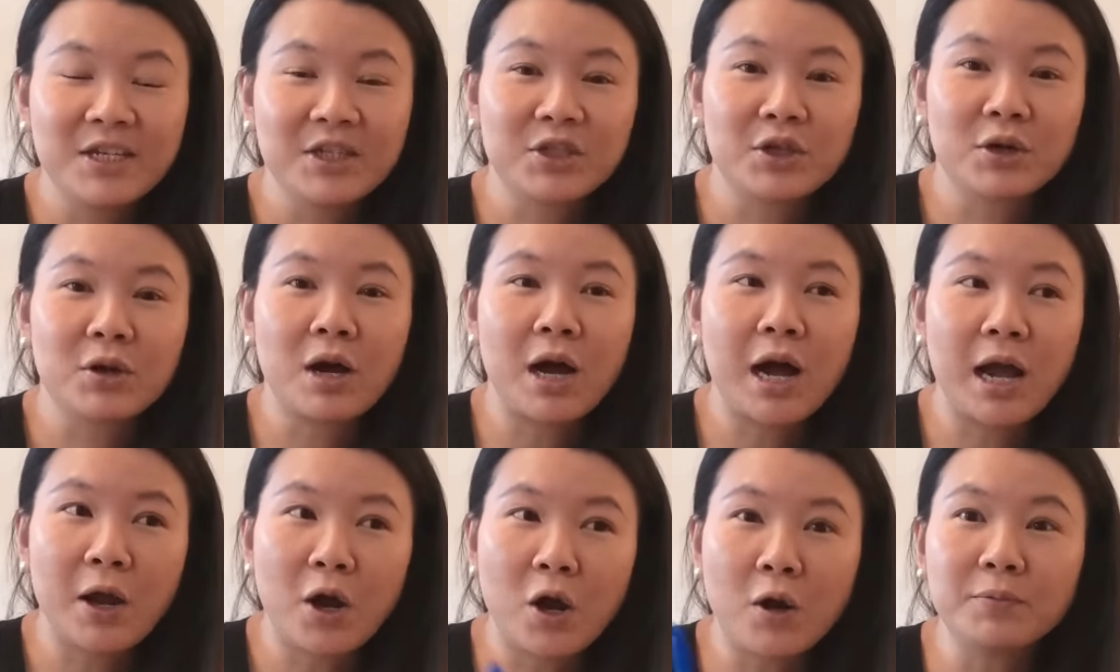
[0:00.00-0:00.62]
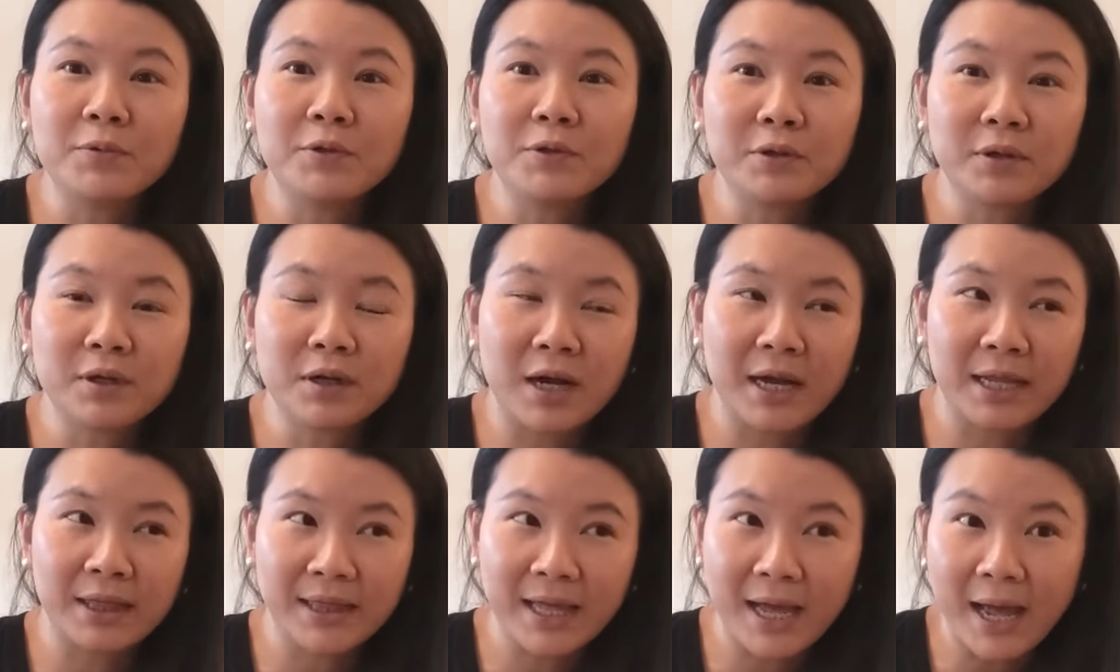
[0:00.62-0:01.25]
So I hope you
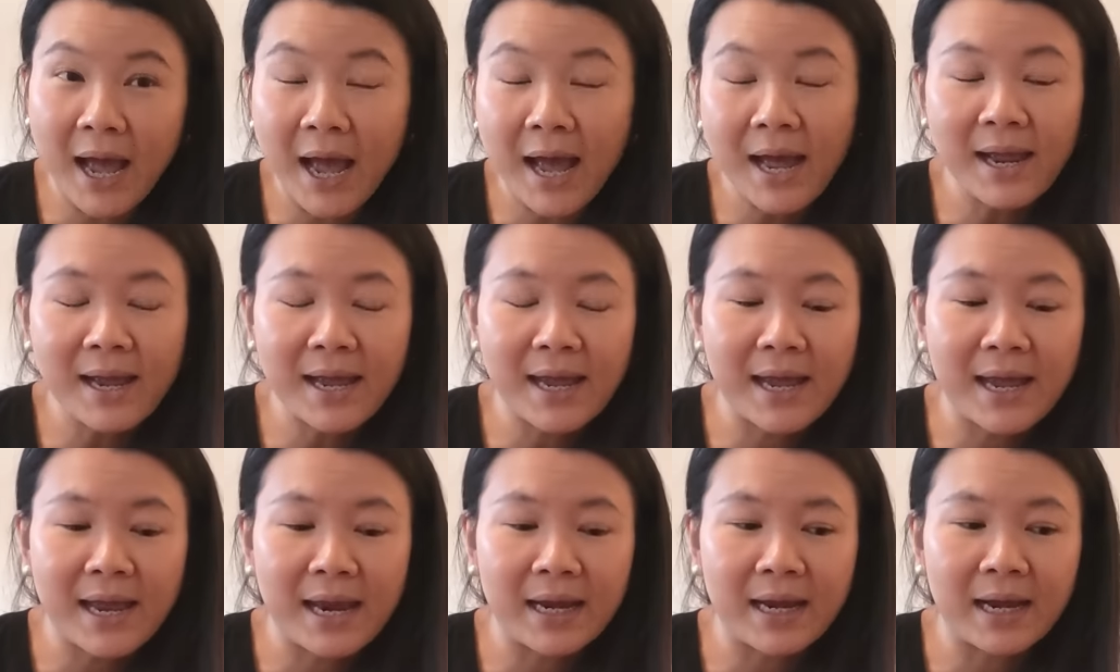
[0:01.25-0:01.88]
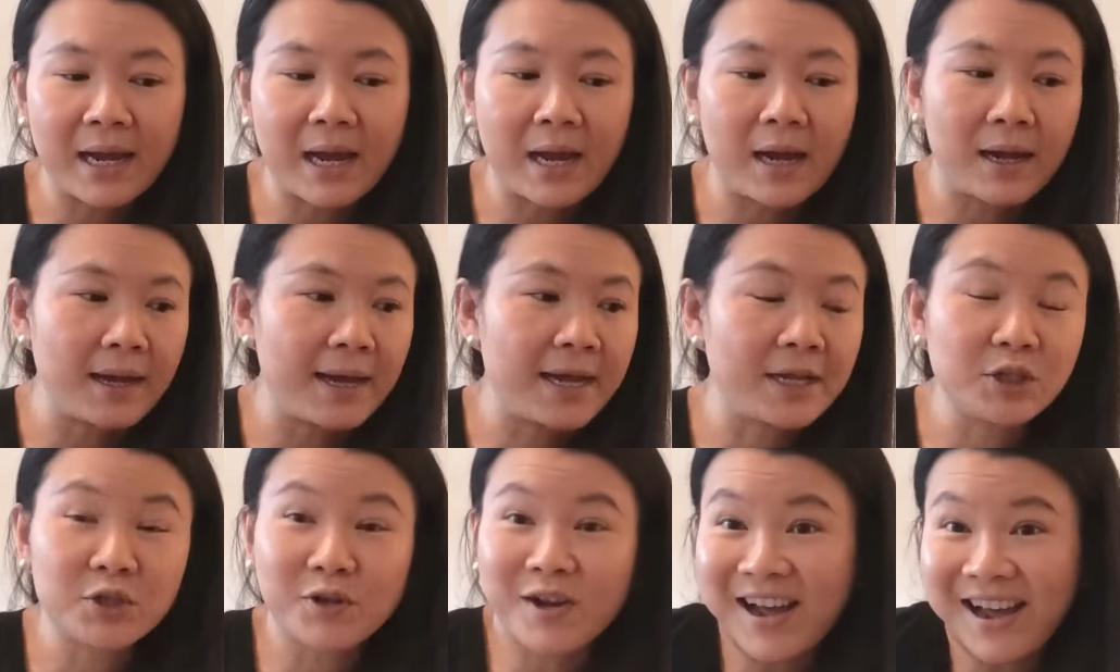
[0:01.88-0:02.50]
got that and uh,
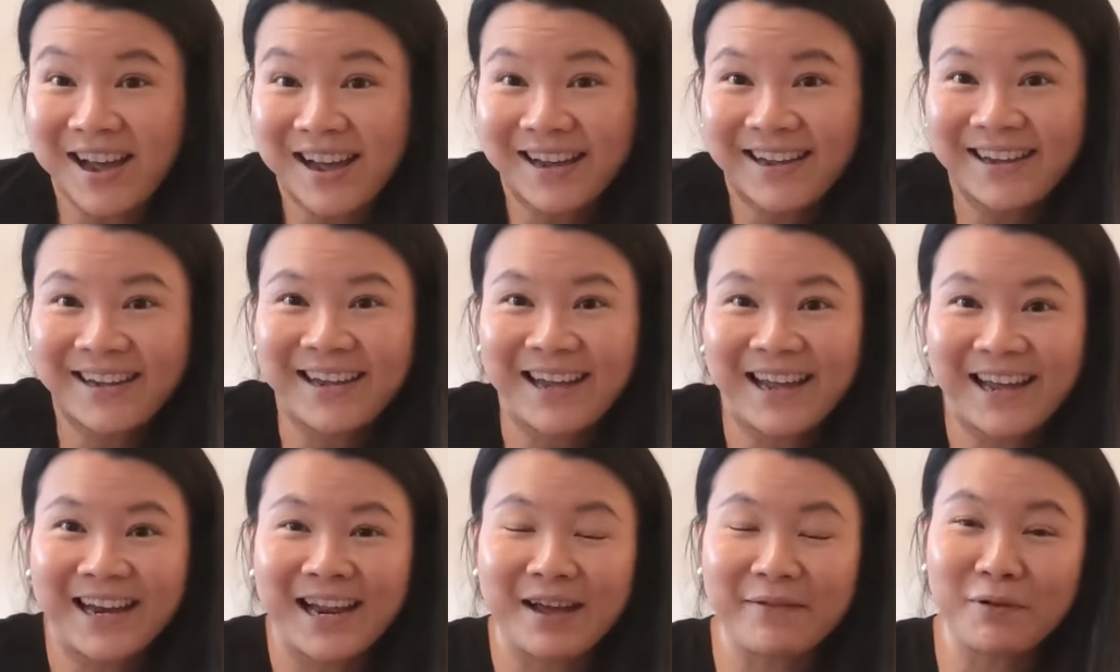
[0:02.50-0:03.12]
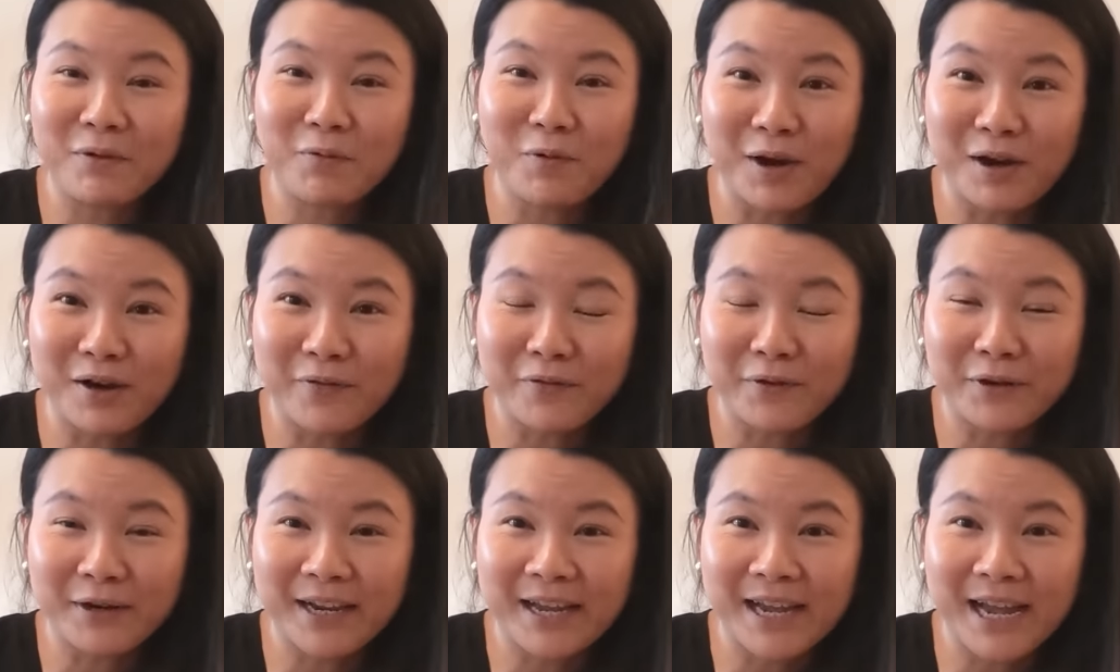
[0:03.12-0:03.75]
enjoy and have a
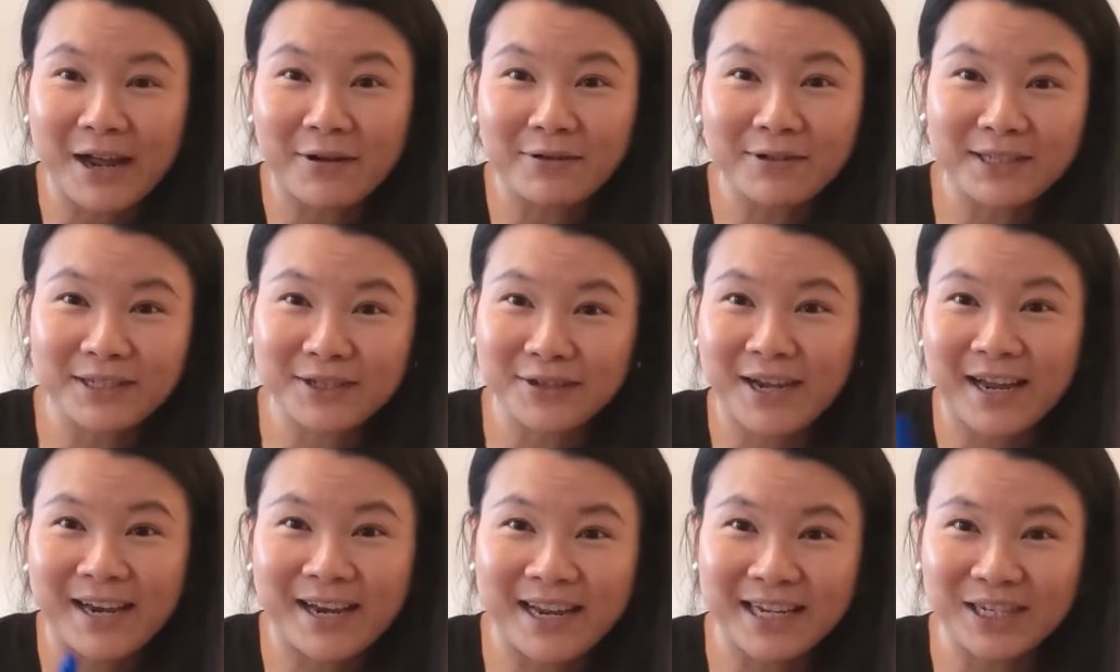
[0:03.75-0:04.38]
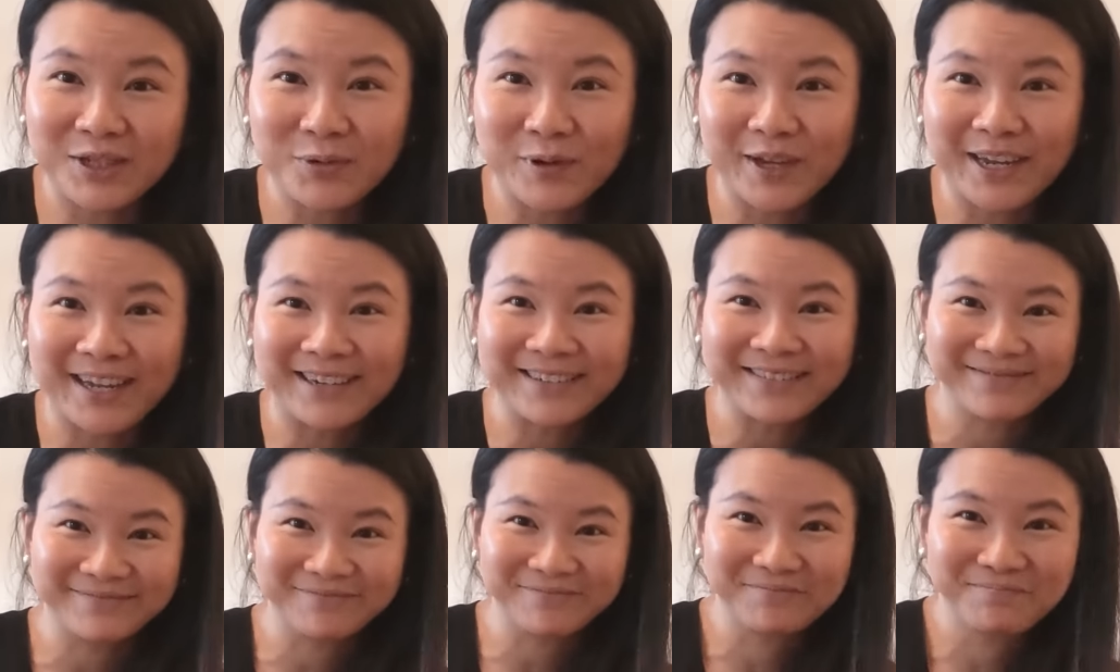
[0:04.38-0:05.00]
wonderful day. I'll see you next
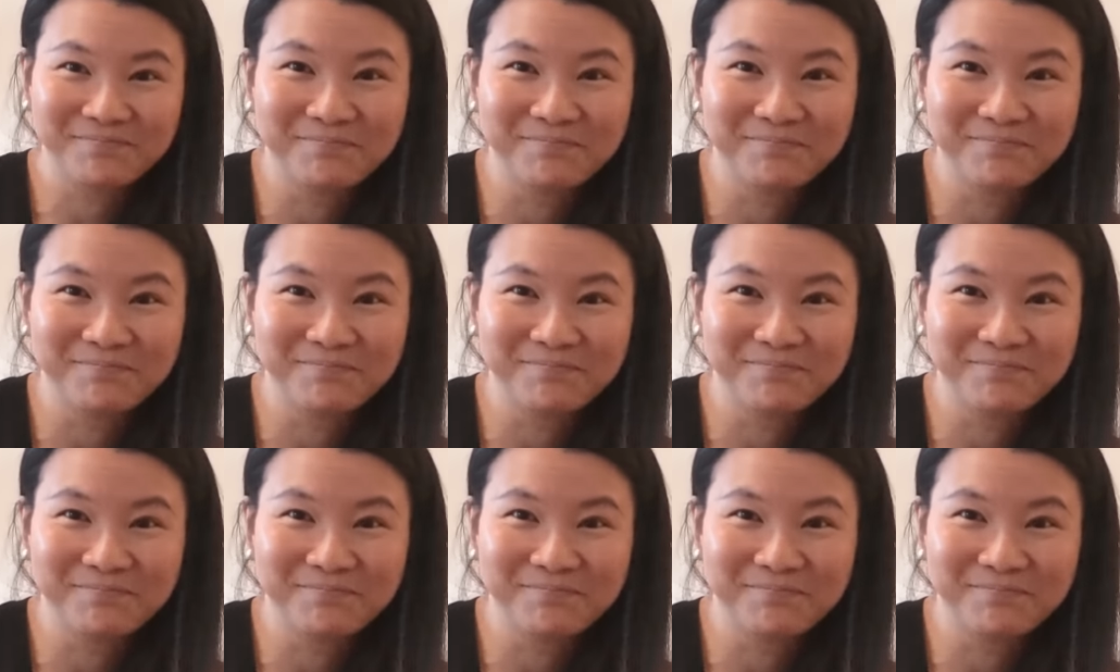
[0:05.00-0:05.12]
weekend.